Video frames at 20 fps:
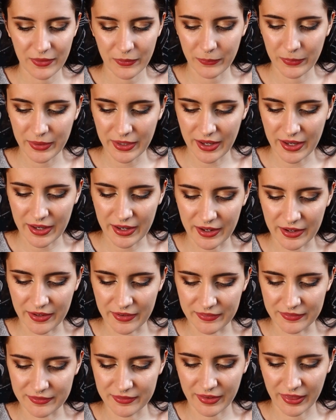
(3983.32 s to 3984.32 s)
We
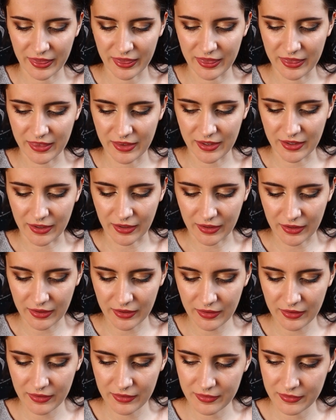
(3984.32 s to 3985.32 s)
have
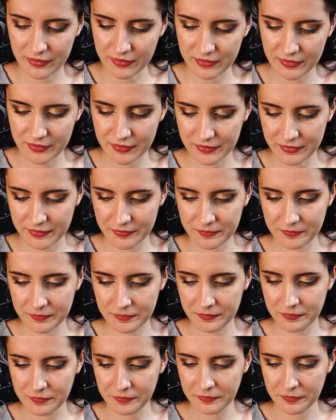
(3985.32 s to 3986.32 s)
the
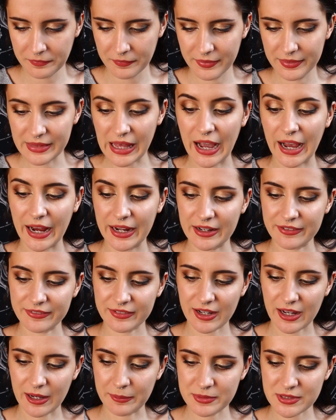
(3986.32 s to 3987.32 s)
Nine
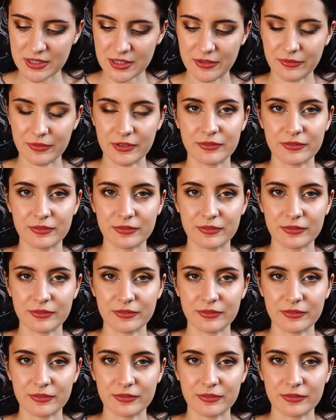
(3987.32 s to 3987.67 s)
of Cups in